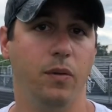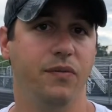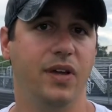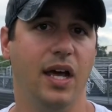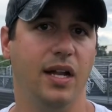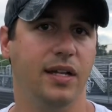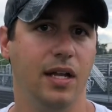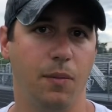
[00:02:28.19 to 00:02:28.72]
we've
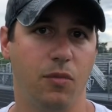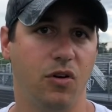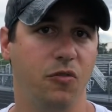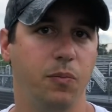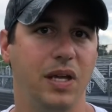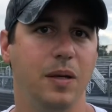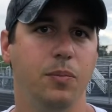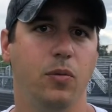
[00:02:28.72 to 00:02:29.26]
got a number
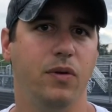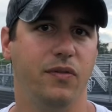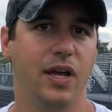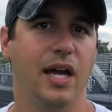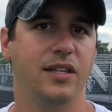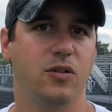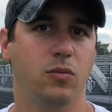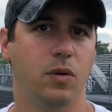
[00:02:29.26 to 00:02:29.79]
of people we've
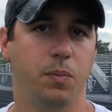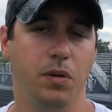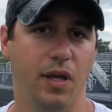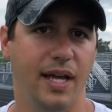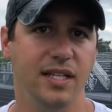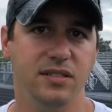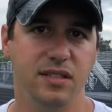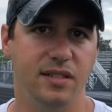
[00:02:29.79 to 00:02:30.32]
got to
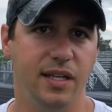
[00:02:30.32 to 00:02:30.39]
replace.